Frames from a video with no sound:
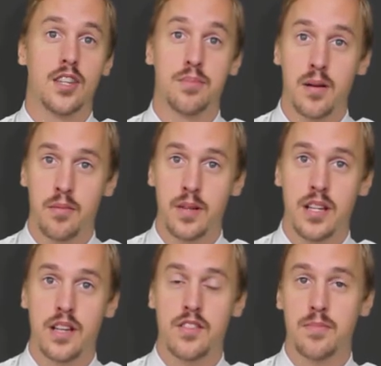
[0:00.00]
The
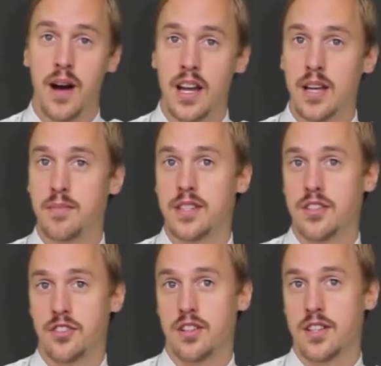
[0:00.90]
probability of spotting a
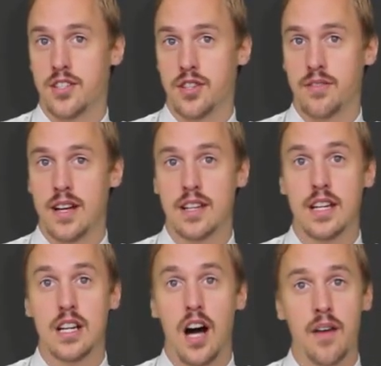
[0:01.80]
potential collision threat
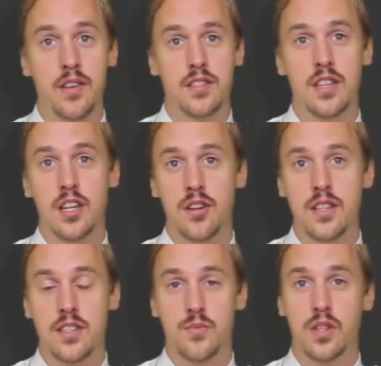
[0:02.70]
obviously
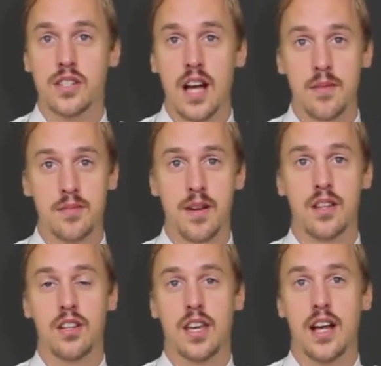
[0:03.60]
increases with the time spent
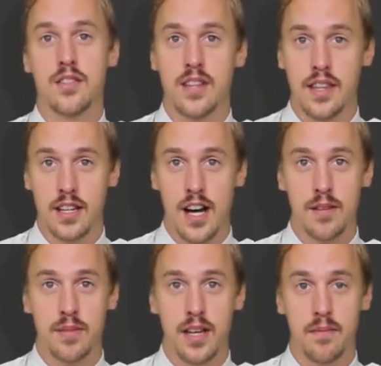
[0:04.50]
looking outside the
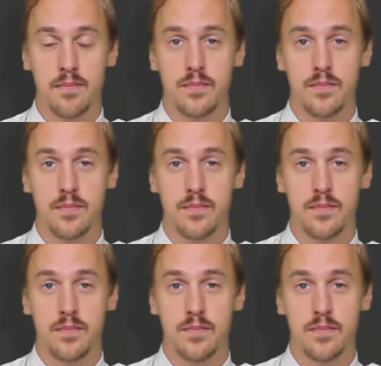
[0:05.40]
cockpit.